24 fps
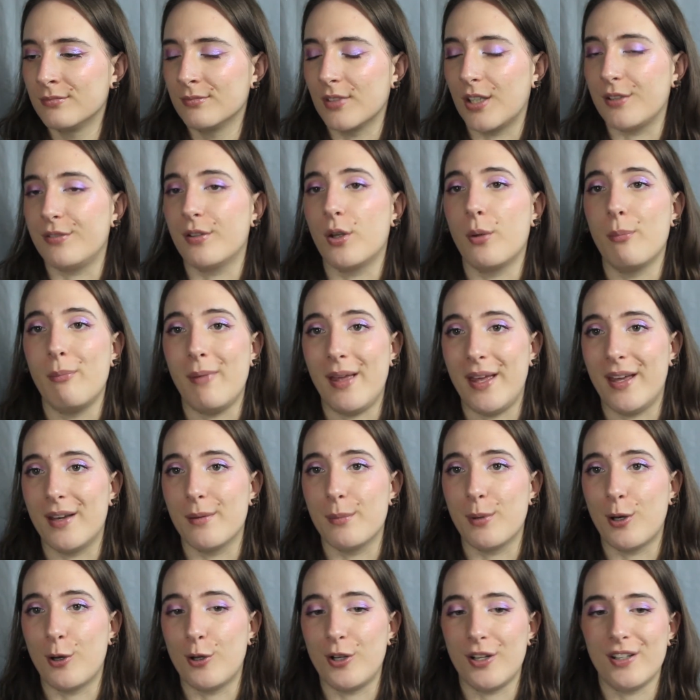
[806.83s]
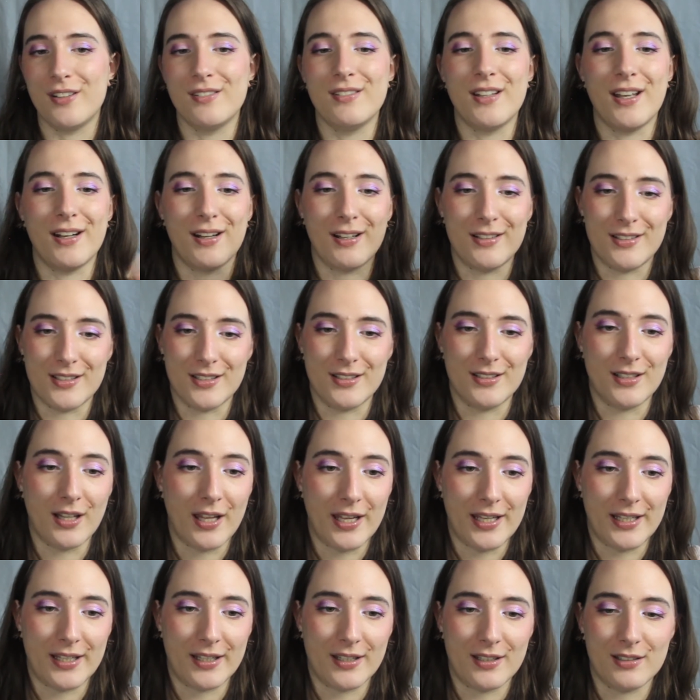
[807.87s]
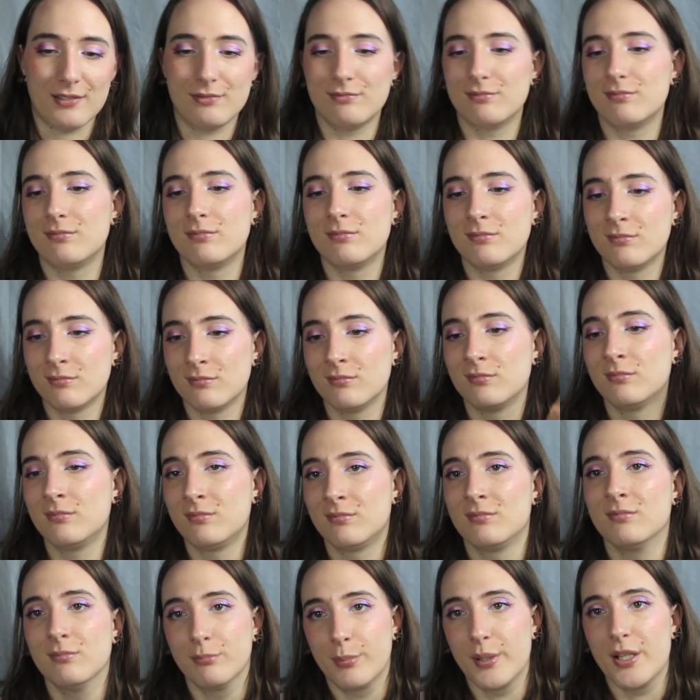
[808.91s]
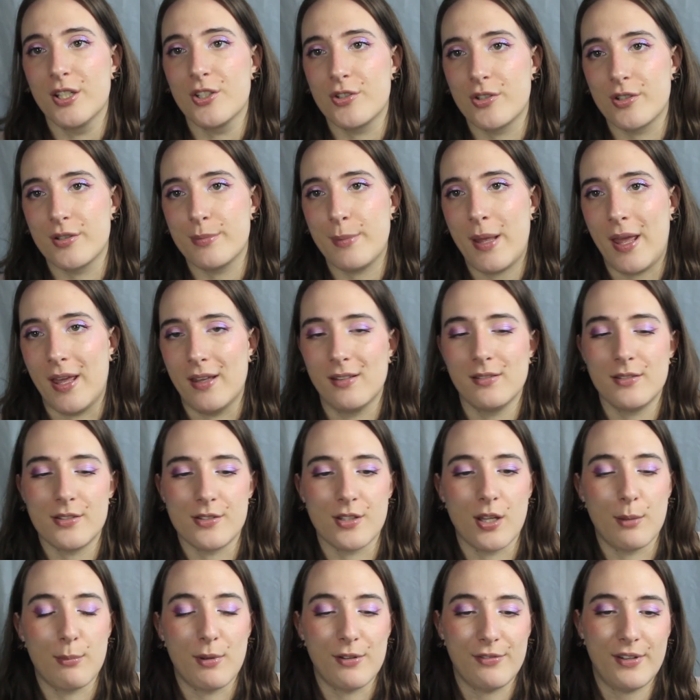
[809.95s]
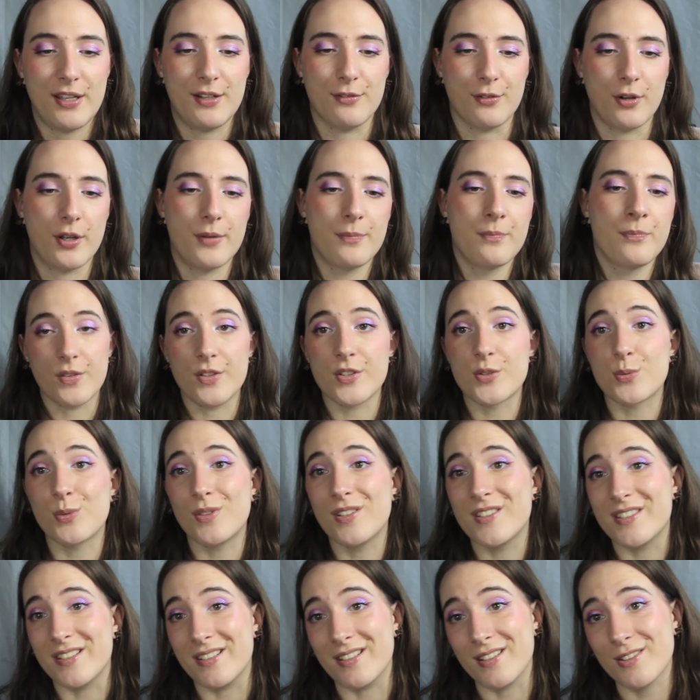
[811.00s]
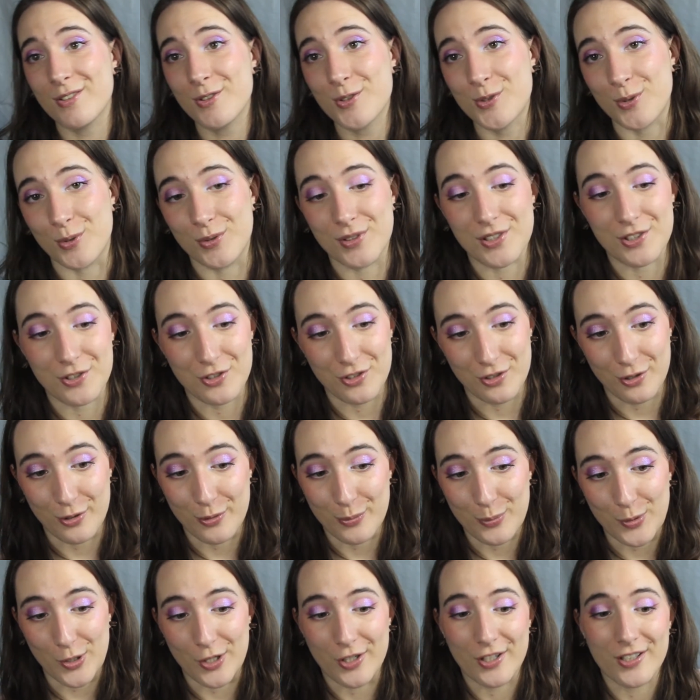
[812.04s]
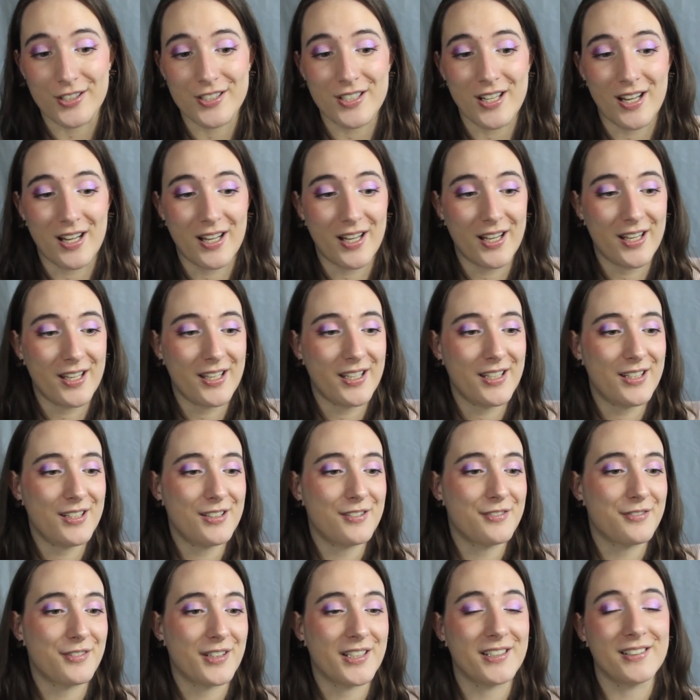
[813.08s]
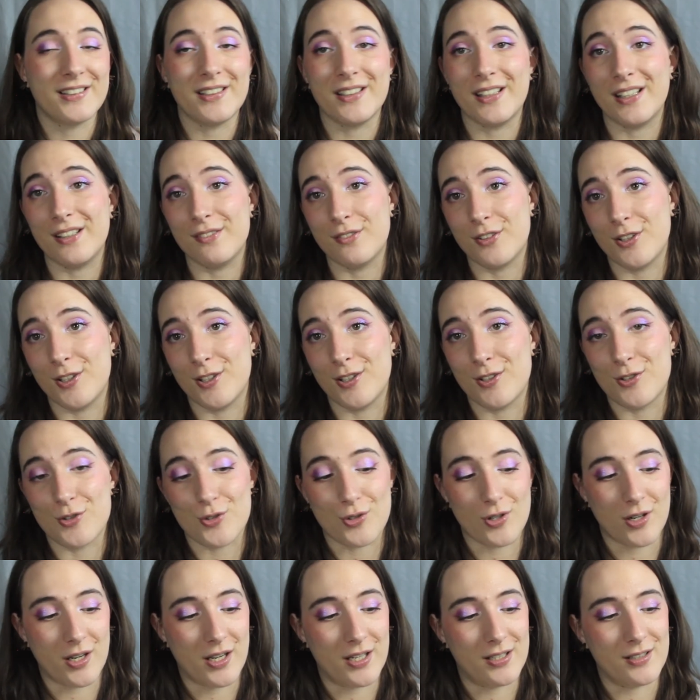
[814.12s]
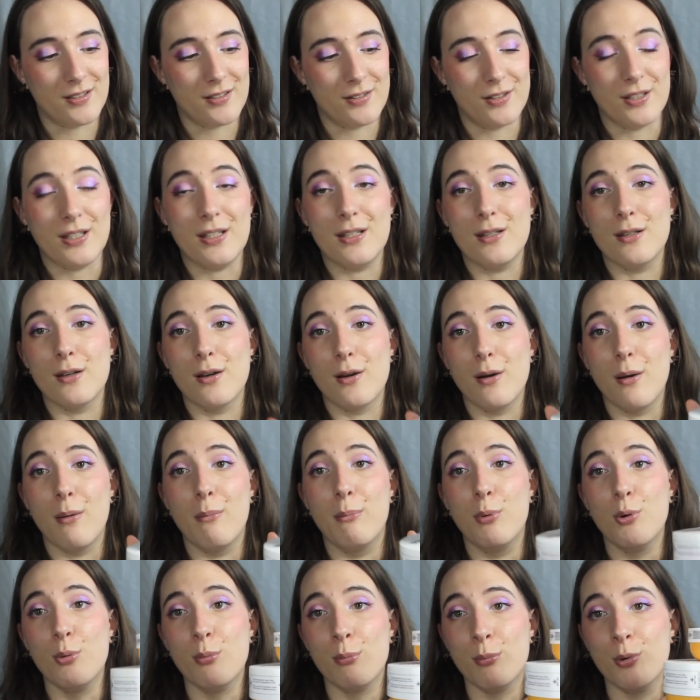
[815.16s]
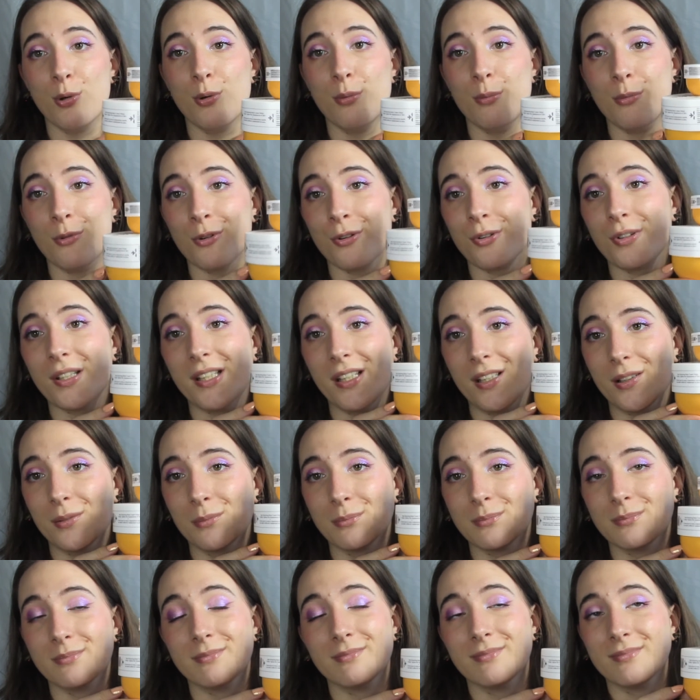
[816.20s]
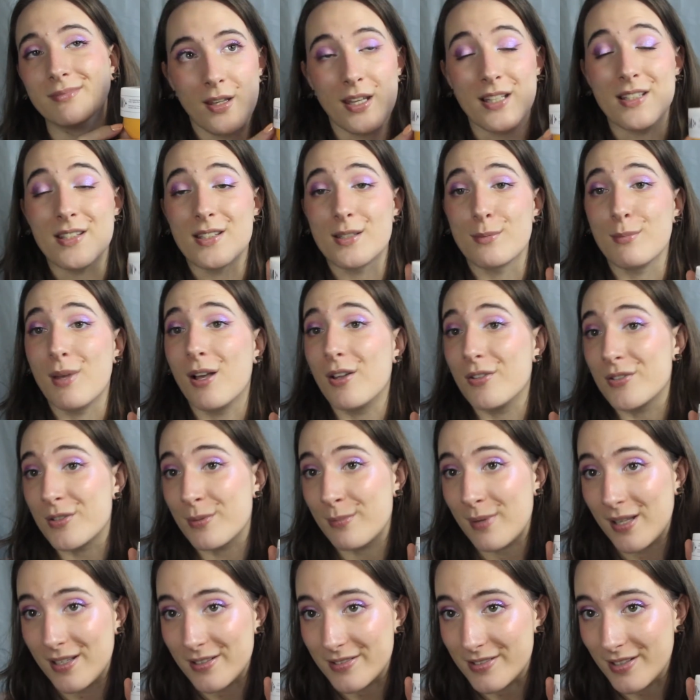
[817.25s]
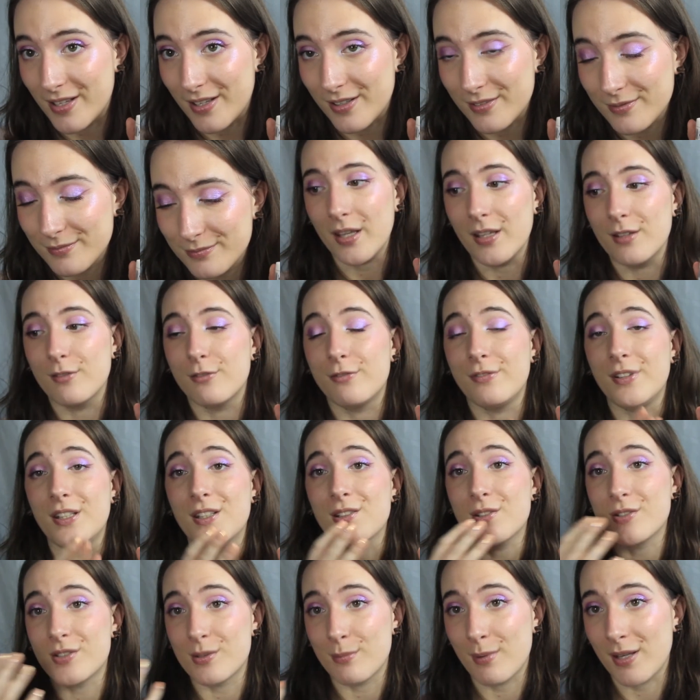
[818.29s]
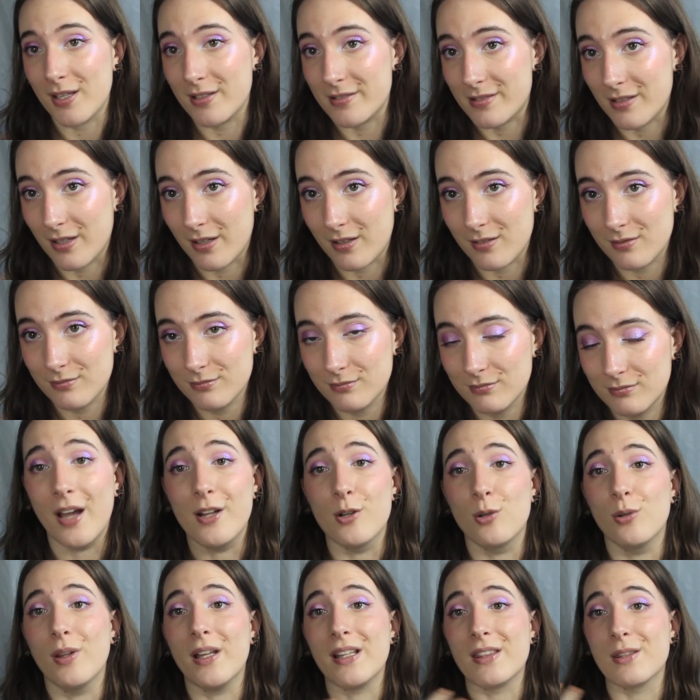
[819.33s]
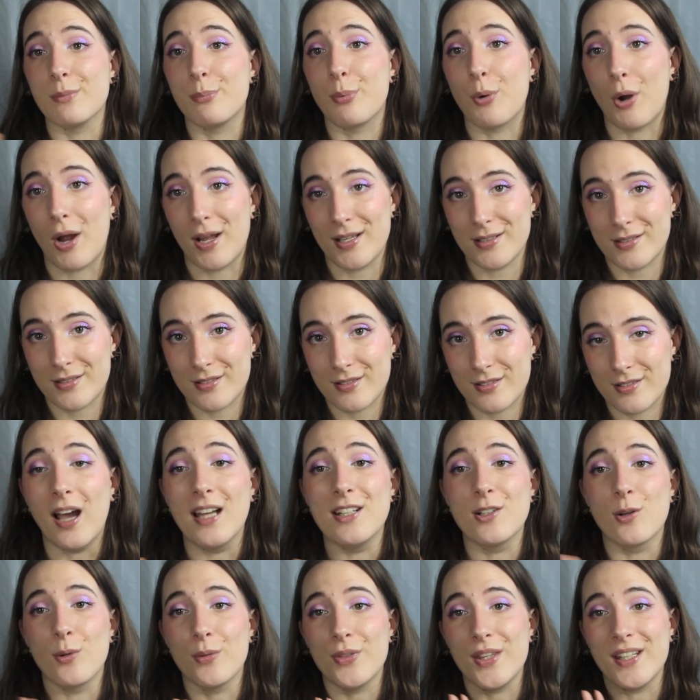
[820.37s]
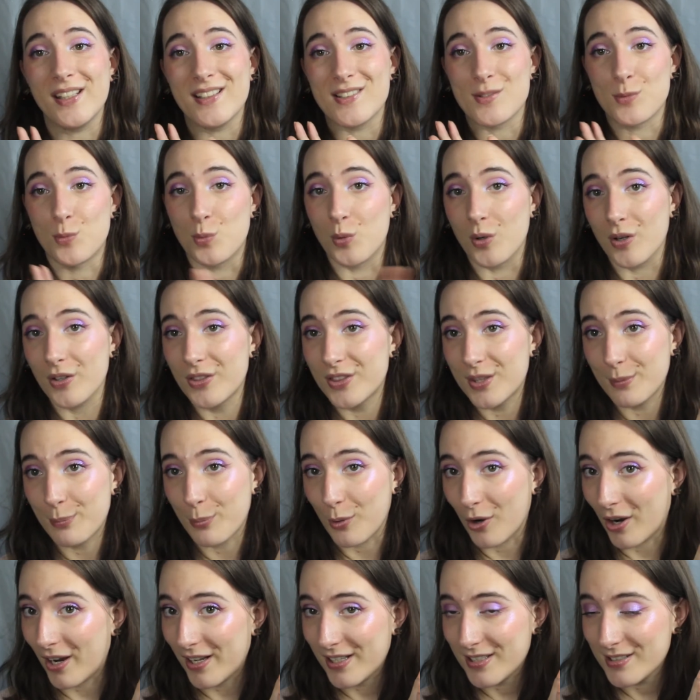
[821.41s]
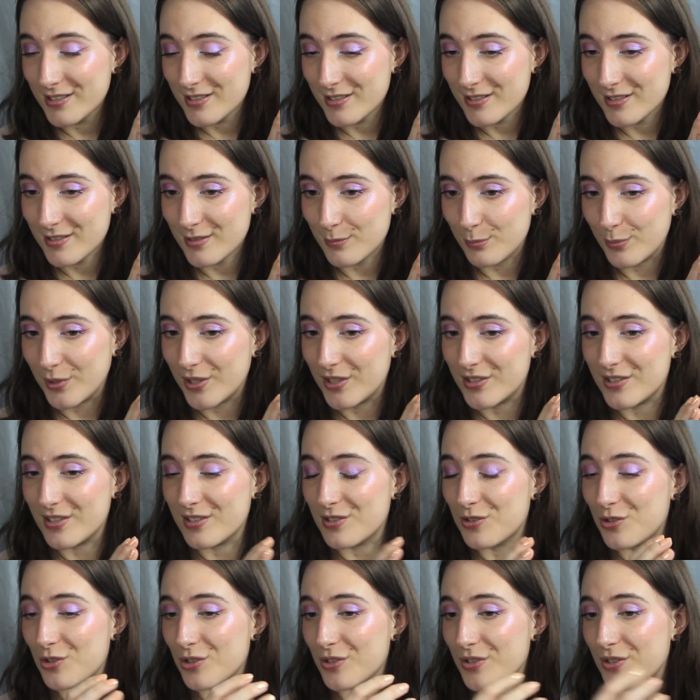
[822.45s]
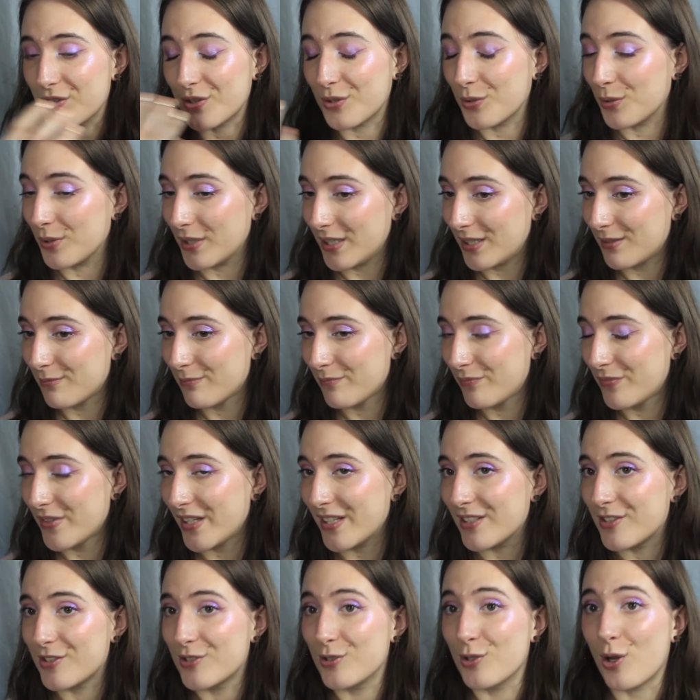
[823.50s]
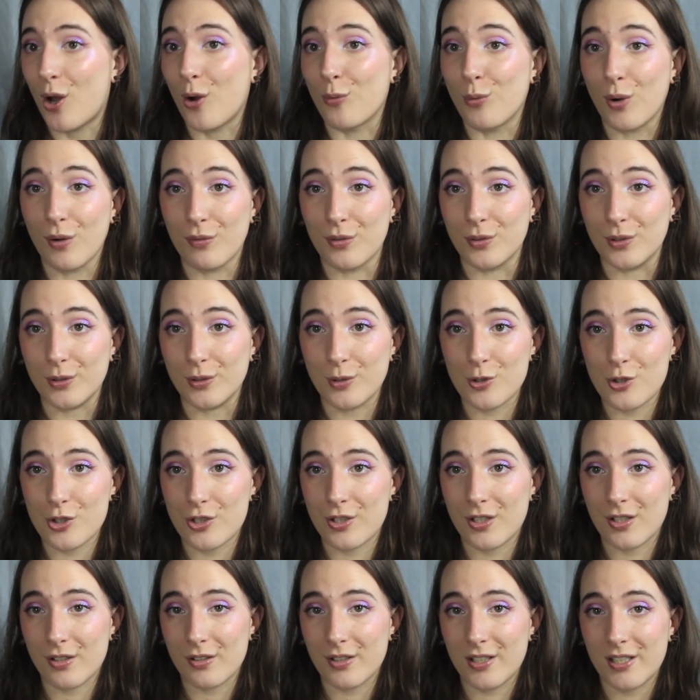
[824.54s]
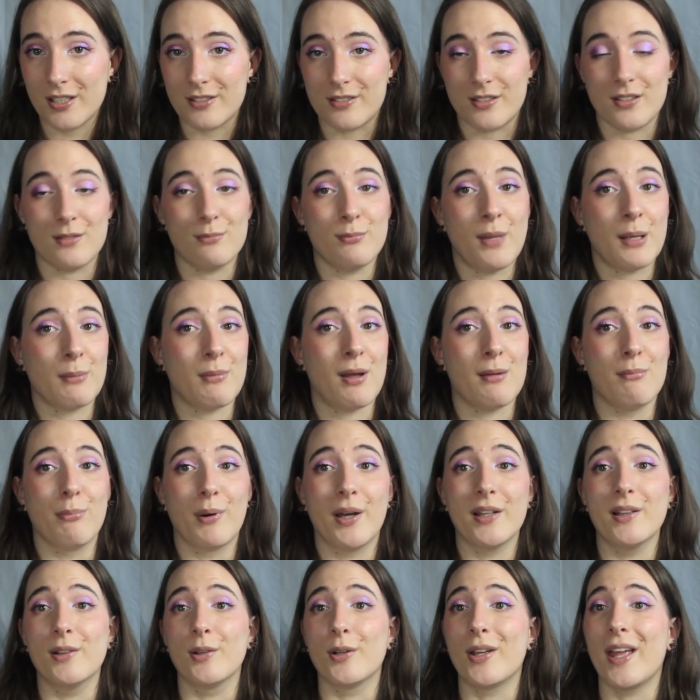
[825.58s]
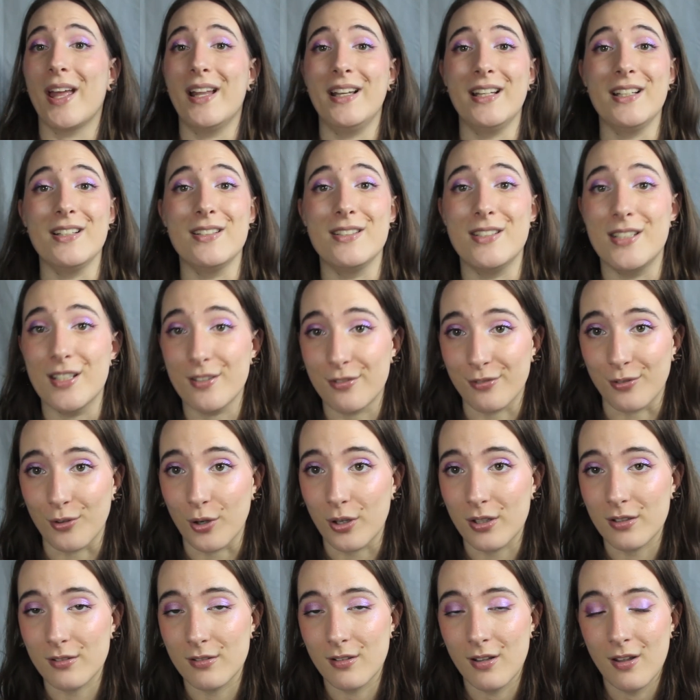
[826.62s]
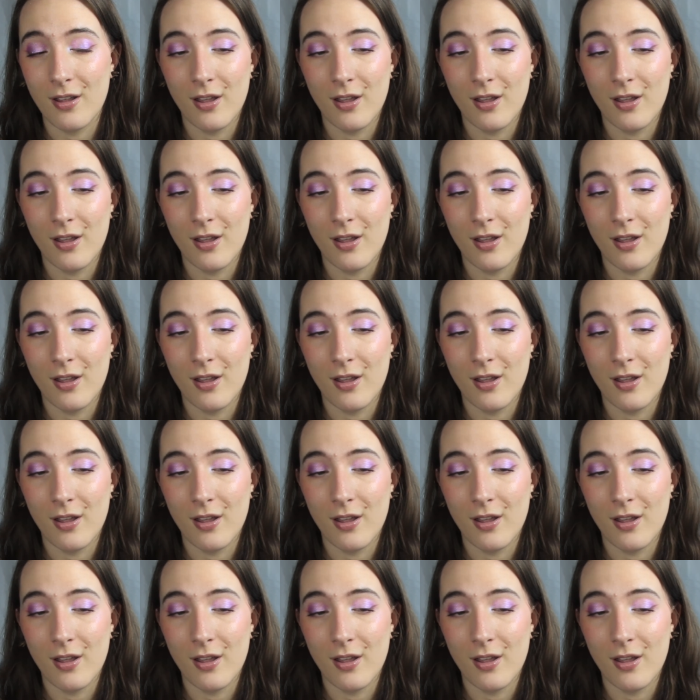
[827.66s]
I felt meh about it, and I did like it, but it's just meh. It's not my favorite. This one is another Seoul de Janeiro product. I finally gave in and tried the Boom Boom Cream. It smells amazing. It feels amazing. I don't like the price. I don't think it's worth the price because it's just a cream. It's not revolutionary. It didn't make my butt look any different.